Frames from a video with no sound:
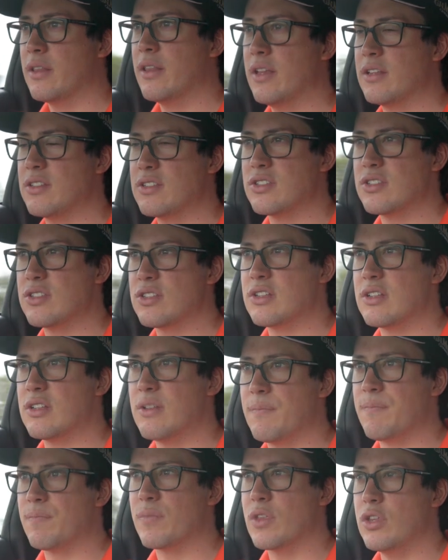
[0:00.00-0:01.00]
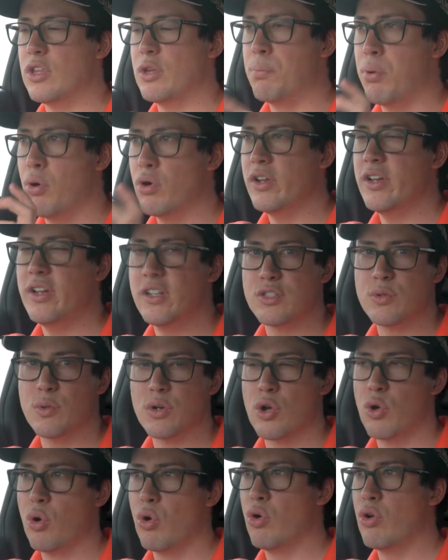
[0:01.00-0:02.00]
You put it into
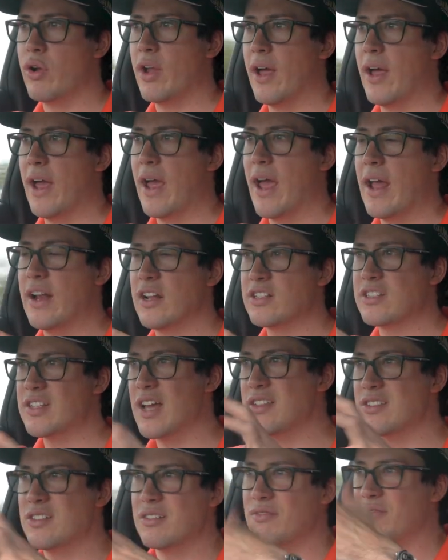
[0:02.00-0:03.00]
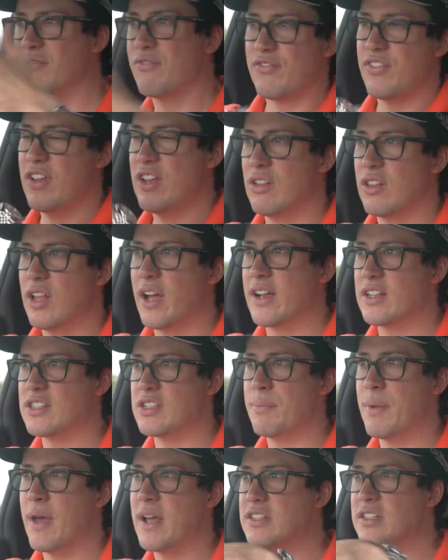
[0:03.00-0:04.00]
a corner and it doesn't feel like
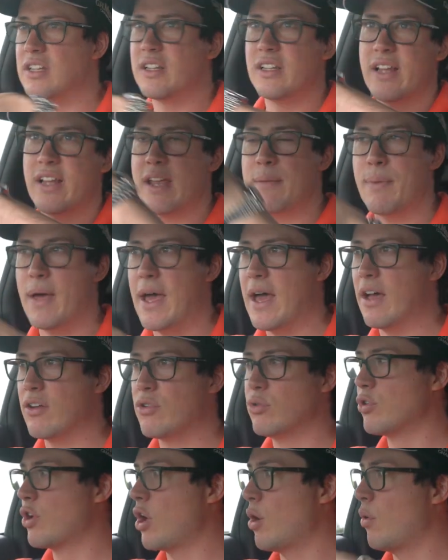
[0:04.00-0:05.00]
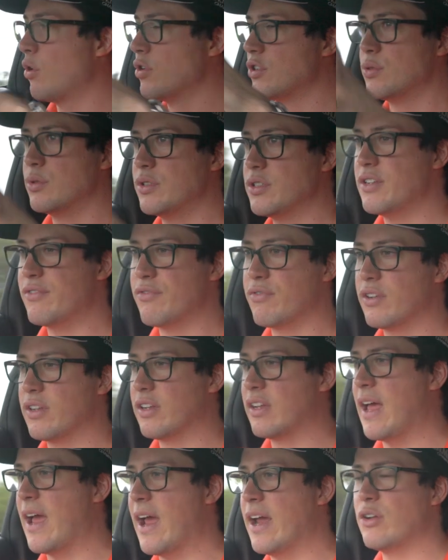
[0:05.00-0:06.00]
it's about to leap out or go onto a
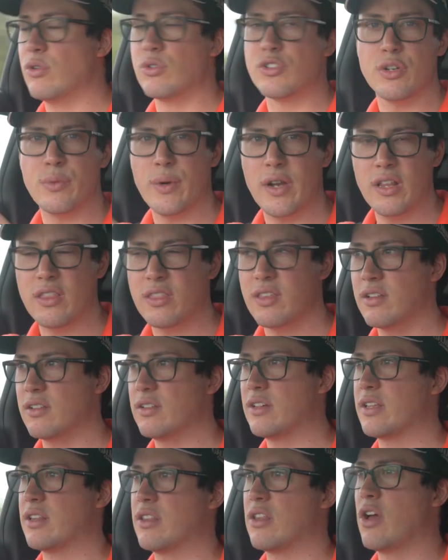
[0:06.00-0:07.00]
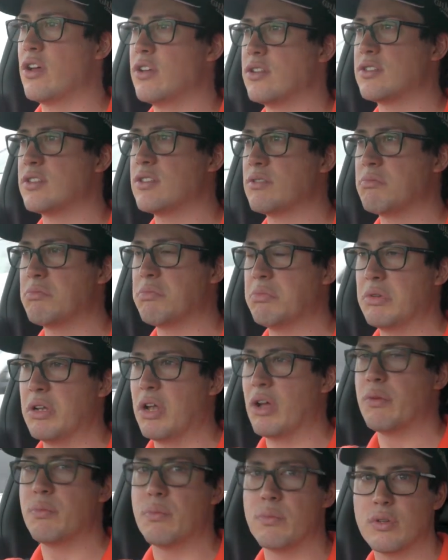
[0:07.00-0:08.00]
different lane or do anything like those, you
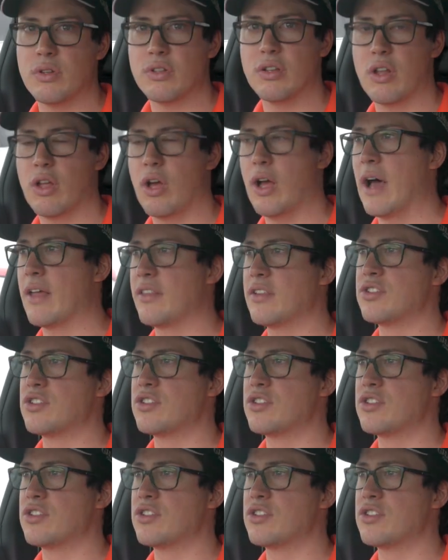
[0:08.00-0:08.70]
know, other